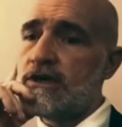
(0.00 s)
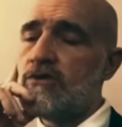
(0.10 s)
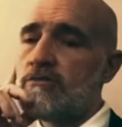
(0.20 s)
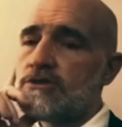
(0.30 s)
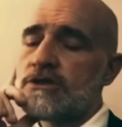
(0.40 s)

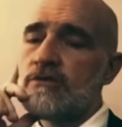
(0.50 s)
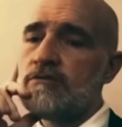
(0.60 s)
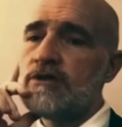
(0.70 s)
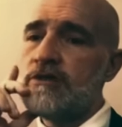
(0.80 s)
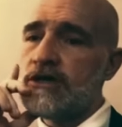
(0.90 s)
They don't want
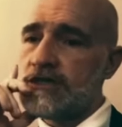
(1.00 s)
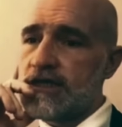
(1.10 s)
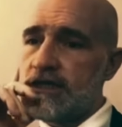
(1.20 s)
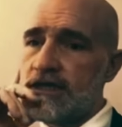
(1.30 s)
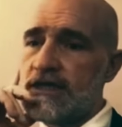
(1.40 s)
Muslim women to be
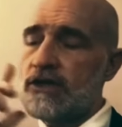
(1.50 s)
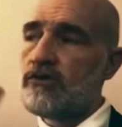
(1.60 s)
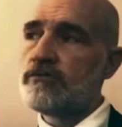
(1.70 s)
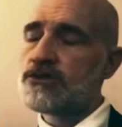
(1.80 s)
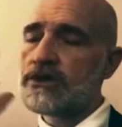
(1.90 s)
educated.
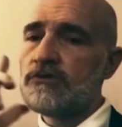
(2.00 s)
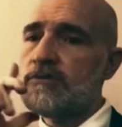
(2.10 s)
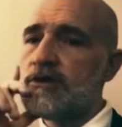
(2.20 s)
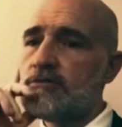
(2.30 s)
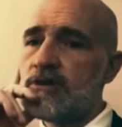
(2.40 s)
They don't want
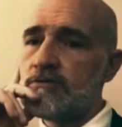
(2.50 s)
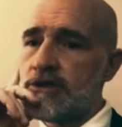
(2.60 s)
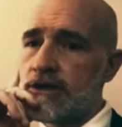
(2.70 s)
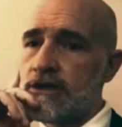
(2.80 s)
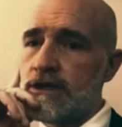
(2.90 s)
Muslim women in
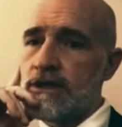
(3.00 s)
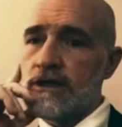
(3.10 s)
public.